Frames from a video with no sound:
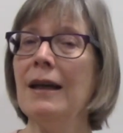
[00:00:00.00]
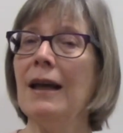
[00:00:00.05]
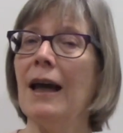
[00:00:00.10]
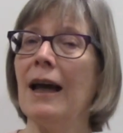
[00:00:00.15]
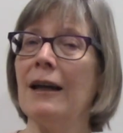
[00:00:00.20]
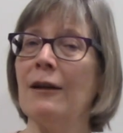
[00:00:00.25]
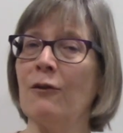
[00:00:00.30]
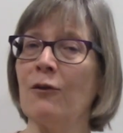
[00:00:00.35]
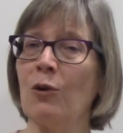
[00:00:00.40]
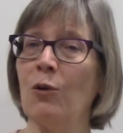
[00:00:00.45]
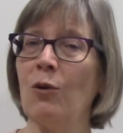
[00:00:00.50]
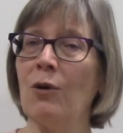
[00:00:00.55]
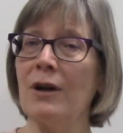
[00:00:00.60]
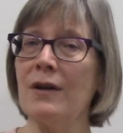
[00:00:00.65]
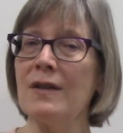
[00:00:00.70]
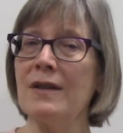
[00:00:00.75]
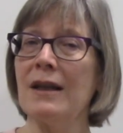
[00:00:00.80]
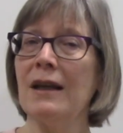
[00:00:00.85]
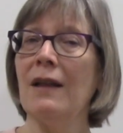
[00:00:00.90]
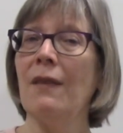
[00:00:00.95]
And of
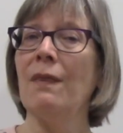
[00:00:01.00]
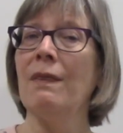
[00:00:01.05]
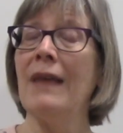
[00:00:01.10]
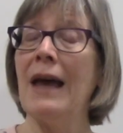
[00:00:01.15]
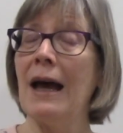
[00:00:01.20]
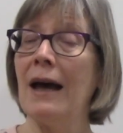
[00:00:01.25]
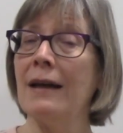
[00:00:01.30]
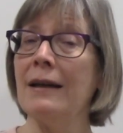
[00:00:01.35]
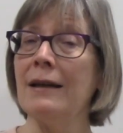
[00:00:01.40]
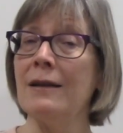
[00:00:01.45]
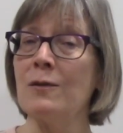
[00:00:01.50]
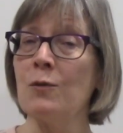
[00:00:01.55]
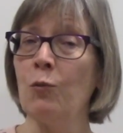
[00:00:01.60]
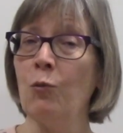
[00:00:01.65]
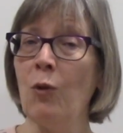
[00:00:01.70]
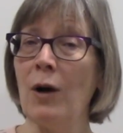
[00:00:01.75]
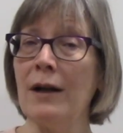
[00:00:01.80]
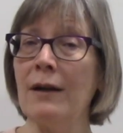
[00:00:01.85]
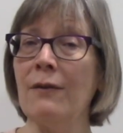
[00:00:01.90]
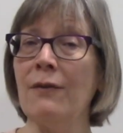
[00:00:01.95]
course, that is
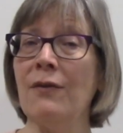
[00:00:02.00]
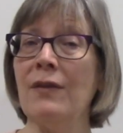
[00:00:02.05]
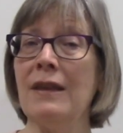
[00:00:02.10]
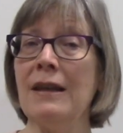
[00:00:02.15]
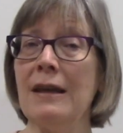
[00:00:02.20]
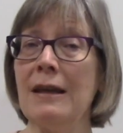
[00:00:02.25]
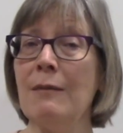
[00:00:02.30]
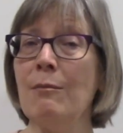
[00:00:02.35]
one of the